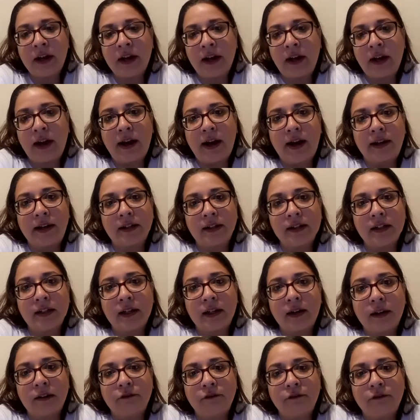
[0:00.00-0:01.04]
and
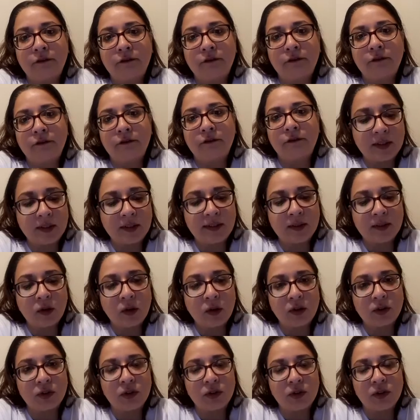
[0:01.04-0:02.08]
uh, for people on this
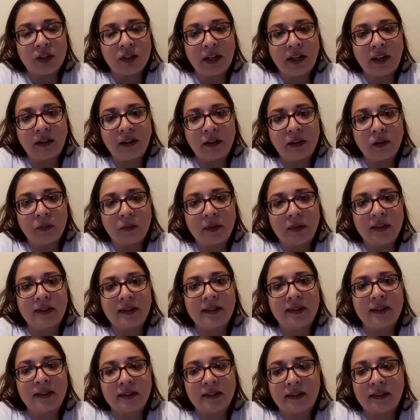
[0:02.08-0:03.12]
call today, there'll be a,
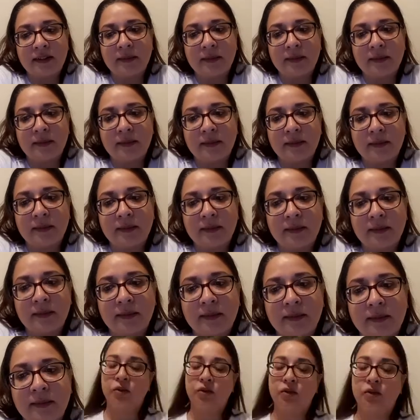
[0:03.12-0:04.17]
there's a special
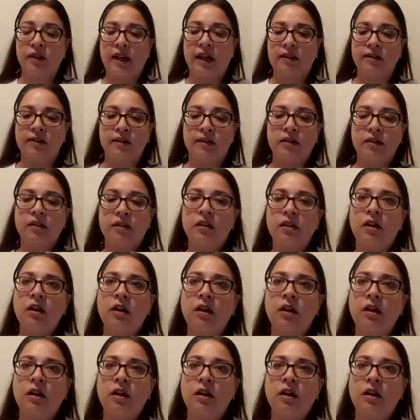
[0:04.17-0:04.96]
discount of two thousand.